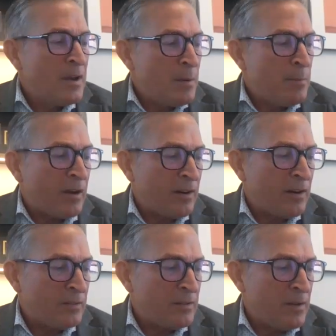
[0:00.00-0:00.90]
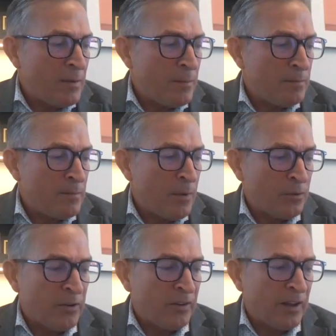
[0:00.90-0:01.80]
background, most
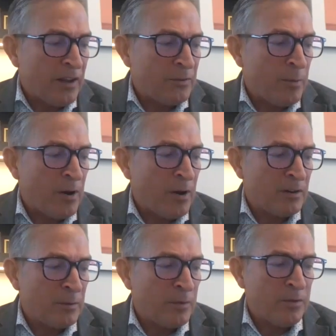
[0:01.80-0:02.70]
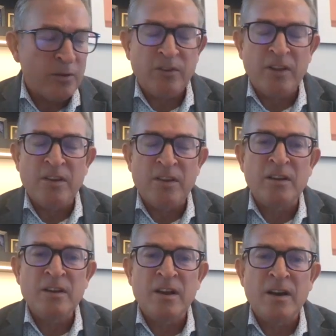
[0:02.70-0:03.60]
recently as a partner with Ernst & Young.